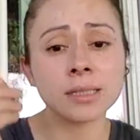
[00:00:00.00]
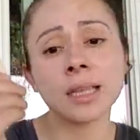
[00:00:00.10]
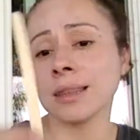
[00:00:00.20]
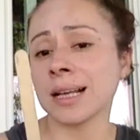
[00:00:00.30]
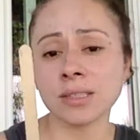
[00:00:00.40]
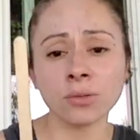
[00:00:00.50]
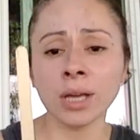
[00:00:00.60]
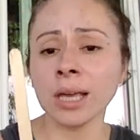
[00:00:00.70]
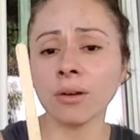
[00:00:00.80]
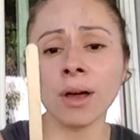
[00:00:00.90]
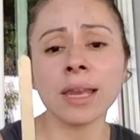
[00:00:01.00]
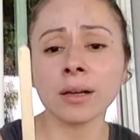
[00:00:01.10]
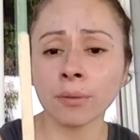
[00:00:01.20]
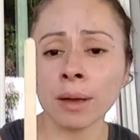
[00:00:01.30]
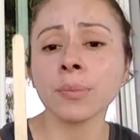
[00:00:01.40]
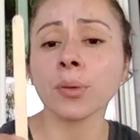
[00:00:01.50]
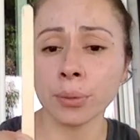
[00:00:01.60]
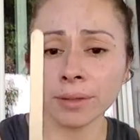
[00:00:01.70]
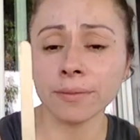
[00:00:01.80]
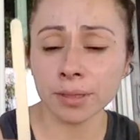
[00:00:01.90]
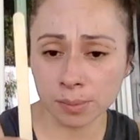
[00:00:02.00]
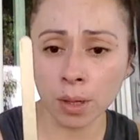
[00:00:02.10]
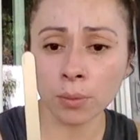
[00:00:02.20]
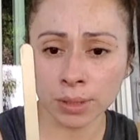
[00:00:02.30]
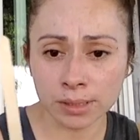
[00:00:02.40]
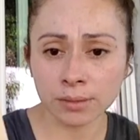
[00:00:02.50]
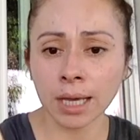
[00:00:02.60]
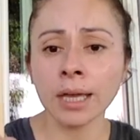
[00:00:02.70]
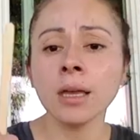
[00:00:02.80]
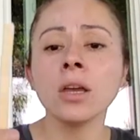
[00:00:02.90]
Then that's okay. Go ahead and grab three of the small ones, okay?